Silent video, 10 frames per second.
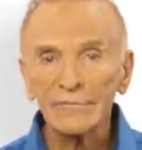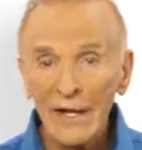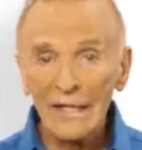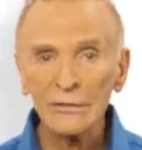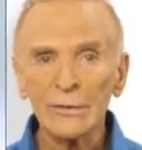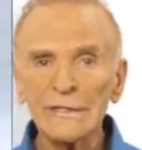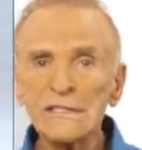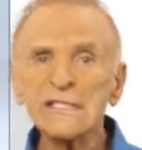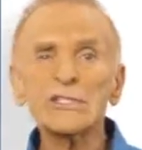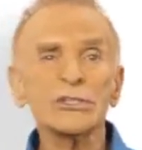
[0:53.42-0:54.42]
fact, when
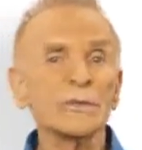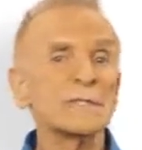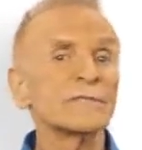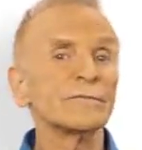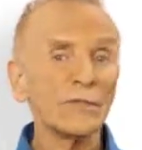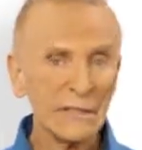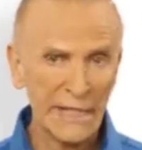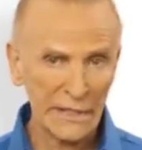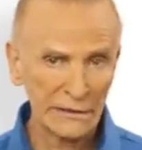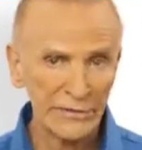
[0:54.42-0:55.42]
this tissue is fully
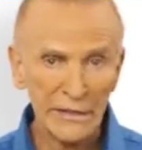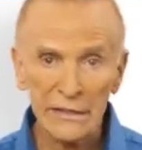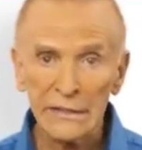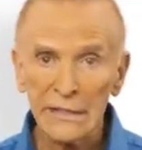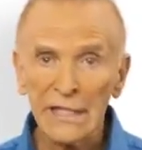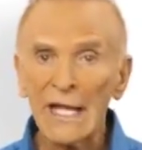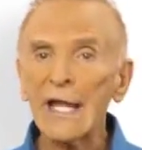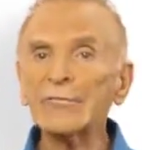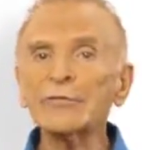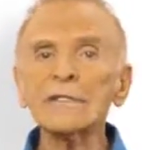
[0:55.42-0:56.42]
activated,
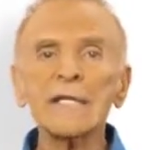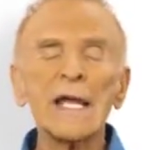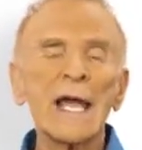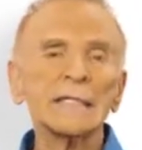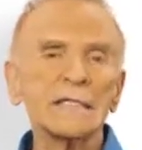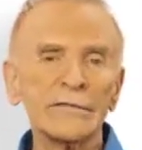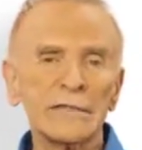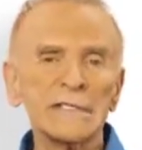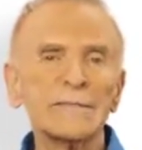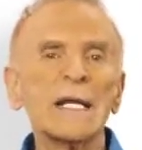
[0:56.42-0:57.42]
everyday
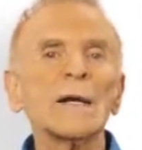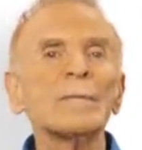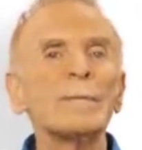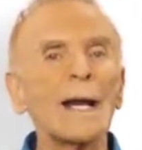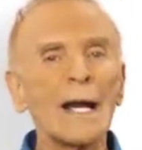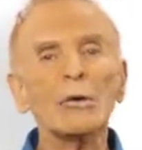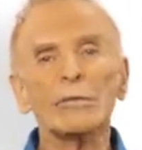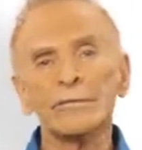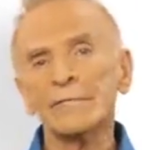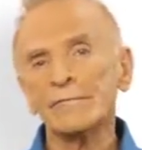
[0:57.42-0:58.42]
activities become
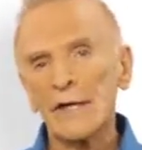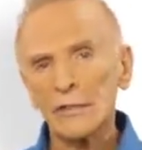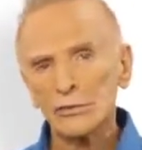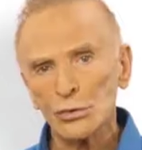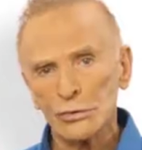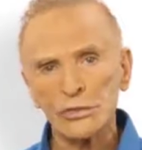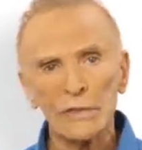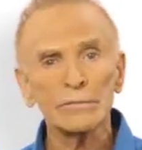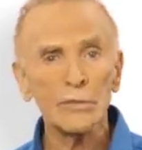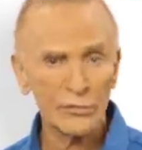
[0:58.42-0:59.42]
powerful
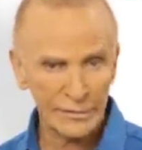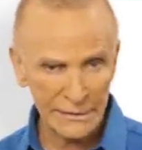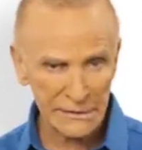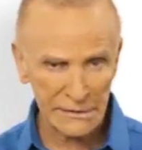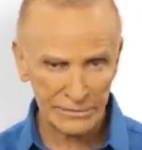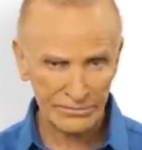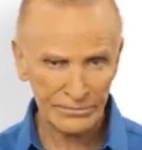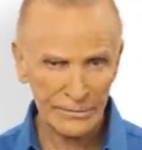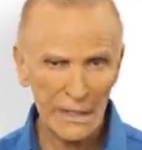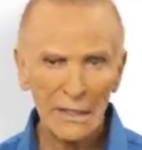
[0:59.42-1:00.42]
fat-torching movements.
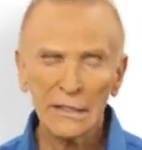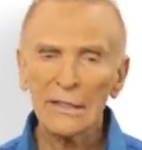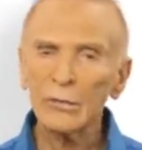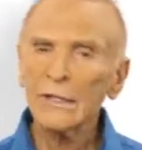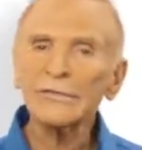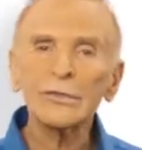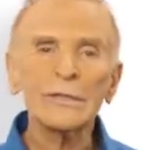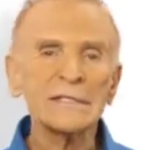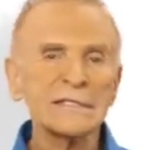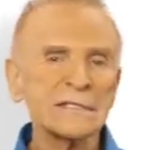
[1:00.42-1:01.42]
Now, what if
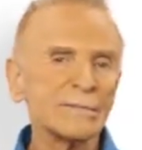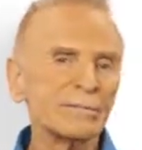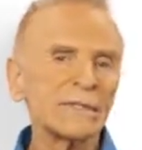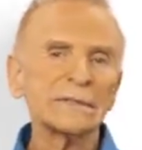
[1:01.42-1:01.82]
doing simple